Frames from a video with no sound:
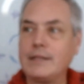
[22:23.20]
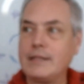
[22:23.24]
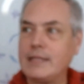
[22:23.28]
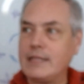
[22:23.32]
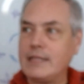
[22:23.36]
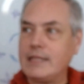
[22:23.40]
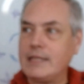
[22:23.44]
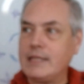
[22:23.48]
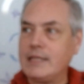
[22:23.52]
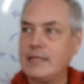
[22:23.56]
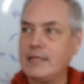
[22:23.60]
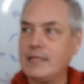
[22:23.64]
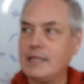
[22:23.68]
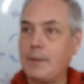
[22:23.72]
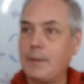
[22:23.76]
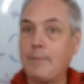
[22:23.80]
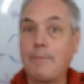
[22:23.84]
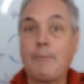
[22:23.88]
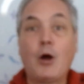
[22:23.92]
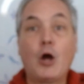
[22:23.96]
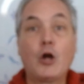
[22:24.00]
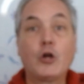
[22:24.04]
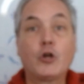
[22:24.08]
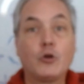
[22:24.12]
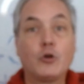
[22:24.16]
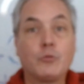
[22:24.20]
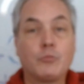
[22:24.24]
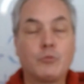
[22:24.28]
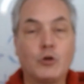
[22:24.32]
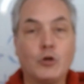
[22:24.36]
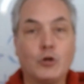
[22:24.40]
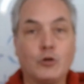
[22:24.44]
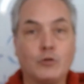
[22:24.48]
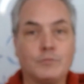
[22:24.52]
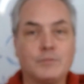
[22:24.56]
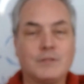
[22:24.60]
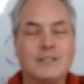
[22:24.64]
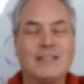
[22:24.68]
the Parker
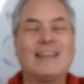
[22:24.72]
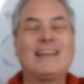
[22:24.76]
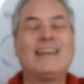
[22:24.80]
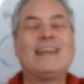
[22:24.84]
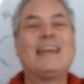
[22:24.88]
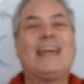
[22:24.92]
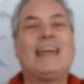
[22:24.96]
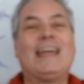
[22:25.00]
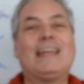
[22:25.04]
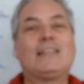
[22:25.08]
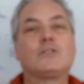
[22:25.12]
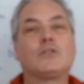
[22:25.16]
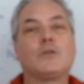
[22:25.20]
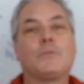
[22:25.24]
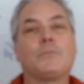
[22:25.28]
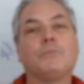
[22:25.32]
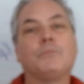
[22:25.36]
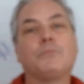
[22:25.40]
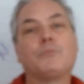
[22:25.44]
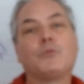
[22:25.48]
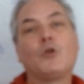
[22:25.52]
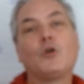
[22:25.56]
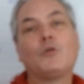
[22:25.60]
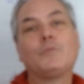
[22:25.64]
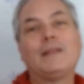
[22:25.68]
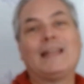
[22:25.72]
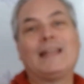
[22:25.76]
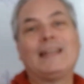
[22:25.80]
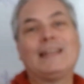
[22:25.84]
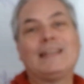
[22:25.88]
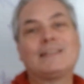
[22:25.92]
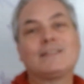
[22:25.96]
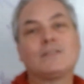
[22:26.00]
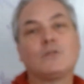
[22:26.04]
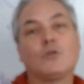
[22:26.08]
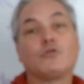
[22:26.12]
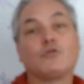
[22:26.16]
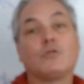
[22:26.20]
probe. It's a probe that
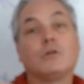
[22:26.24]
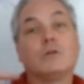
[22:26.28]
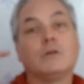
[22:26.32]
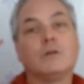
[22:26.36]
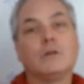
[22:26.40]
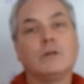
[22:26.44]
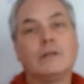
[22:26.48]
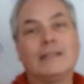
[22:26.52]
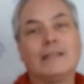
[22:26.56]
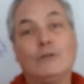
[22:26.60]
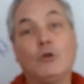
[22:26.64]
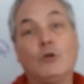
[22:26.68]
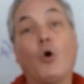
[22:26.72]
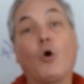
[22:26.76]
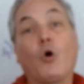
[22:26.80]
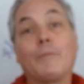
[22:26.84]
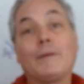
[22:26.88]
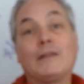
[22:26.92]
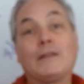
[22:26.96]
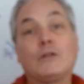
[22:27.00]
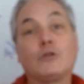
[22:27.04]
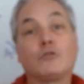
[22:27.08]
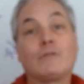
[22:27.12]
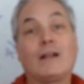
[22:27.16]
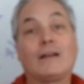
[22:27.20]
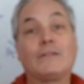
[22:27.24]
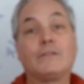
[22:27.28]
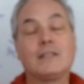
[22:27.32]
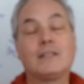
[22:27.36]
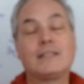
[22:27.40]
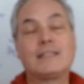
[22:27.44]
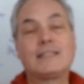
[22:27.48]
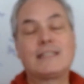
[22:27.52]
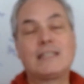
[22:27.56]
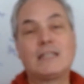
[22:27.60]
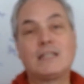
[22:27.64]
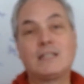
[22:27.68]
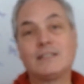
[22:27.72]
is in orbit around the
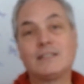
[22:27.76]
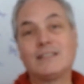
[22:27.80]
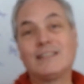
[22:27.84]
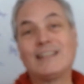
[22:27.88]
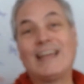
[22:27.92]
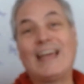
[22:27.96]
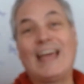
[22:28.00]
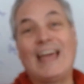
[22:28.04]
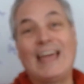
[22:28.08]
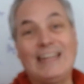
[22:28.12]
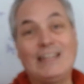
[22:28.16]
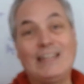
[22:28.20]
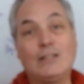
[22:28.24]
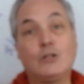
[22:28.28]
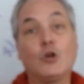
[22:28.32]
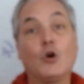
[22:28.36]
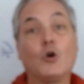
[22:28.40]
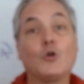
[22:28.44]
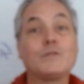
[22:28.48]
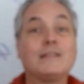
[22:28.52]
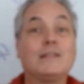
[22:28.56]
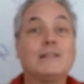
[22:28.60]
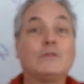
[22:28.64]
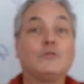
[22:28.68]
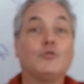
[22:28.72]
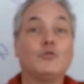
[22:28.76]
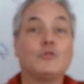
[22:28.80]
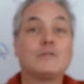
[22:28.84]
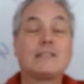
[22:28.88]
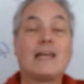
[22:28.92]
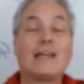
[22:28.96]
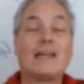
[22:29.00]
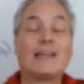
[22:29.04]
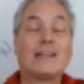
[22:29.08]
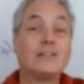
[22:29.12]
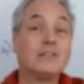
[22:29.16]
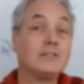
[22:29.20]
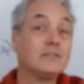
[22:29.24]
sun, and it goes into
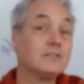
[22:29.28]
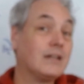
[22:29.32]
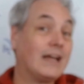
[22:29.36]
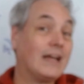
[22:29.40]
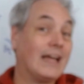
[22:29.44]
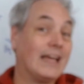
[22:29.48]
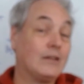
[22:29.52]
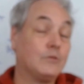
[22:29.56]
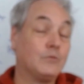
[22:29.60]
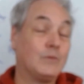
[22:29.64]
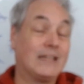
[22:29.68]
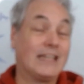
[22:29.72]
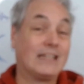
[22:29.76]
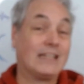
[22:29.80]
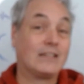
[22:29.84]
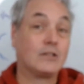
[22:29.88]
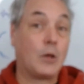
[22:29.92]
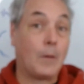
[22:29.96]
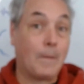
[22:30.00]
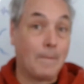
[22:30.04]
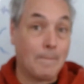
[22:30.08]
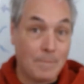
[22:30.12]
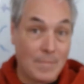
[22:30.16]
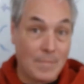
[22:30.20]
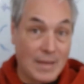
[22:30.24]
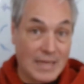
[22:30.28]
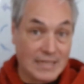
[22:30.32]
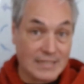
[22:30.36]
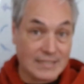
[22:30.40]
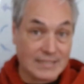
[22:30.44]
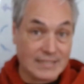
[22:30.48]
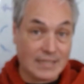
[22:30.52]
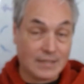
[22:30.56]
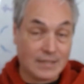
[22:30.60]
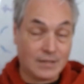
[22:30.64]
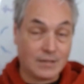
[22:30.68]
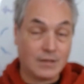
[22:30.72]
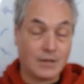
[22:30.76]
cycle, and we get
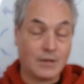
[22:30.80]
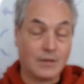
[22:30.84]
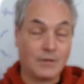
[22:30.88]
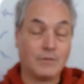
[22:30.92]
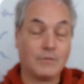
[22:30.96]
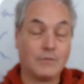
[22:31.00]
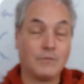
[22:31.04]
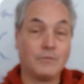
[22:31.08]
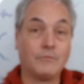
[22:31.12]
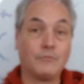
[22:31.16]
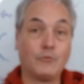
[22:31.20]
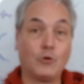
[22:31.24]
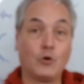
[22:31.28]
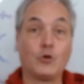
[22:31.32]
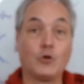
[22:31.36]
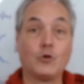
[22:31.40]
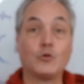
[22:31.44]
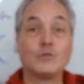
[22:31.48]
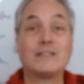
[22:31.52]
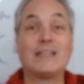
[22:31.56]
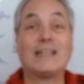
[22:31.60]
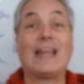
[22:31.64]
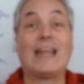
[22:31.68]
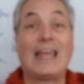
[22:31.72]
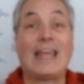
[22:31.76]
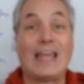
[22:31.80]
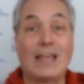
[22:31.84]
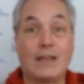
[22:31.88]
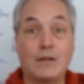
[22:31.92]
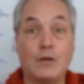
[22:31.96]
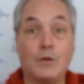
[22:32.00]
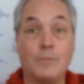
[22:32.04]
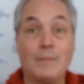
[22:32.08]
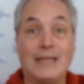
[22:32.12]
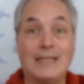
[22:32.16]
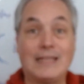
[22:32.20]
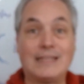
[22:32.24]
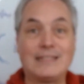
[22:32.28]
amazing photos and
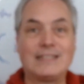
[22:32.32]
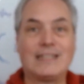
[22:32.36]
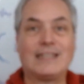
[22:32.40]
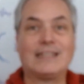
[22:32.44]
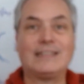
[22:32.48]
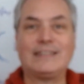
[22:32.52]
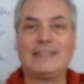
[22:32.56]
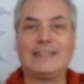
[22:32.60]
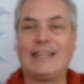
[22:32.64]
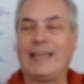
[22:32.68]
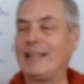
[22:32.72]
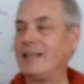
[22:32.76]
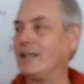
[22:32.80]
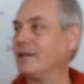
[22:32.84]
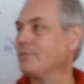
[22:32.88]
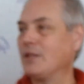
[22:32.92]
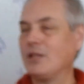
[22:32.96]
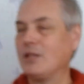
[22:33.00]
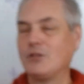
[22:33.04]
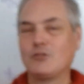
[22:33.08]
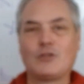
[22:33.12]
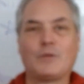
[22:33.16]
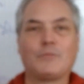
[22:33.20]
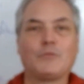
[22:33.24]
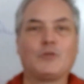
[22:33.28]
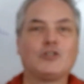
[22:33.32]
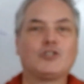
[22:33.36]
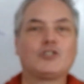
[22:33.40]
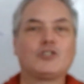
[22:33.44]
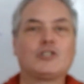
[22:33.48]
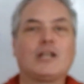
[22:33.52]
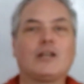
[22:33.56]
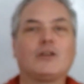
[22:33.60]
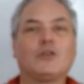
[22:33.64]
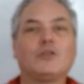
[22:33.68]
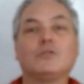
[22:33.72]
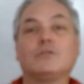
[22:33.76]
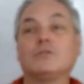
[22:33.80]
amazing data. So I'm going
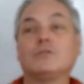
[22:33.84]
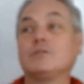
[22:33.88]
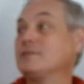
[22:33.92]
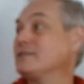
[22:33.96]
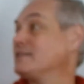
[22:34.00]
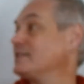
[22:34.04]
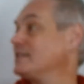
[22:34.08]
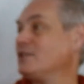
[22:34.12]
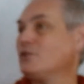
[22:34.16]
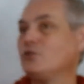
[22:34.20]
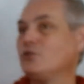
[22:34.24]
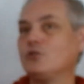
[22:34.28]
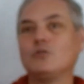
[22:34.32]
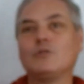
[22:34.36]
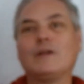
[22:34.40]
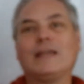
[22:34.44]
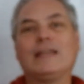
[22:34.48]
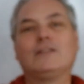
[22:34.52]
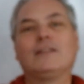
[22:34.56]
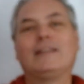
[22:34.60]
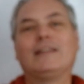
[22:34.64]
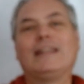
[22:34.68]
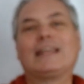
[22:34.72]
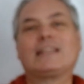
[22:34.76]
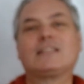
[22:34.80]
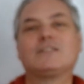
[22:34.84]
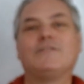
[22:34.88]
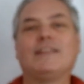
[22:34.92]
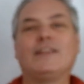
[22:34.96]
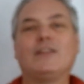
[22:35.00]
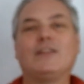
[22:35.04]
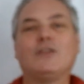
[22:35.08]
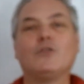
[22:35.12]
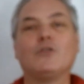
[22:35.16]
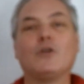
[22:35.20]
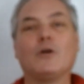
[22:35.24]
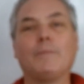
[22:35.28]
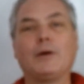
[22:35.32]
to see you in the next
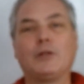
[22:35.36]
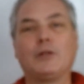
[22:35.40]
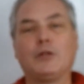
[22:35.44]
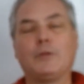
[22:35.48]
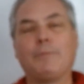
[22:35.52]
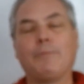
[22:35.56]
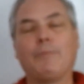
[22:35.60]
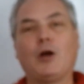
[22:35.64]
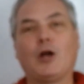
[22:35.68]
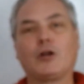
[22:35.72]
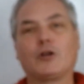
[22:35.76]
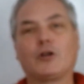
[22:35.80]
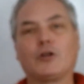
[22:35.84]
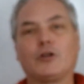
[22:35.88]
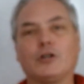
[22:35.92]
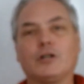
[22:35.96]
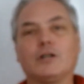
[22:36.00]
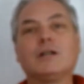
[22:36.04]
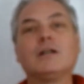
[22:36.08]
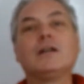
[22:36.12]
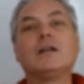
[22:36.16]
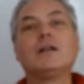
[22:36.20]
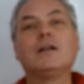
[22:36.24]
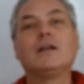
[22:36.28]
video about the Parker